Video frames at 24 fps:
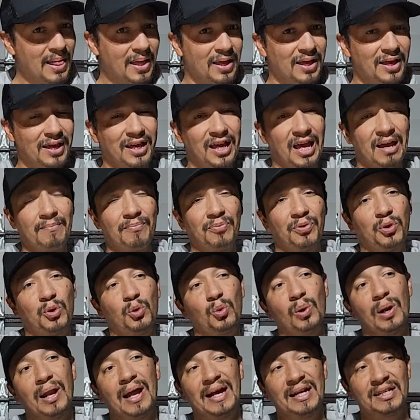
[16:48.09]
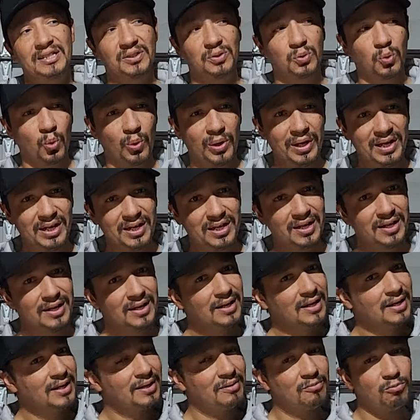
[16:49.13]
He came through last week,
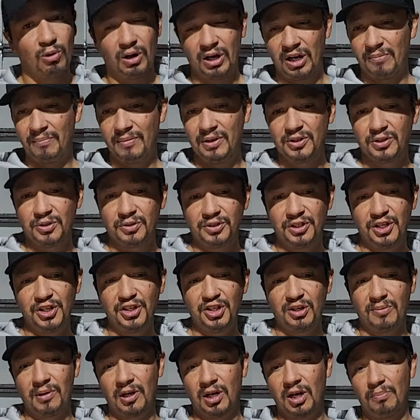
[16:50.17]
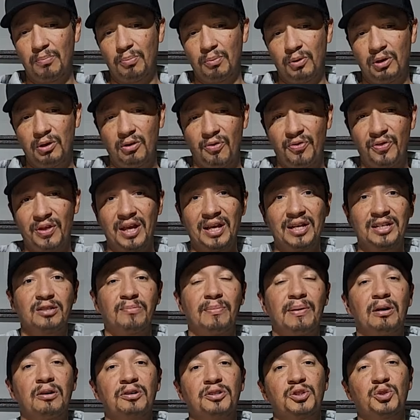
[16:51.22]
wanted me to teach him a couple of little things
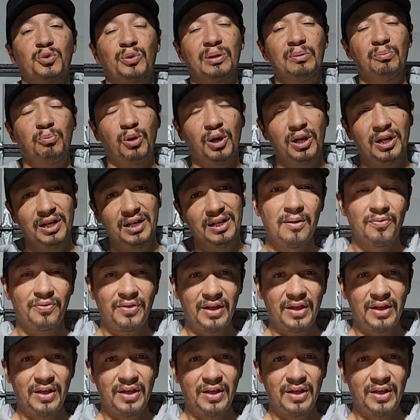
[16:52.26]
about screen printing.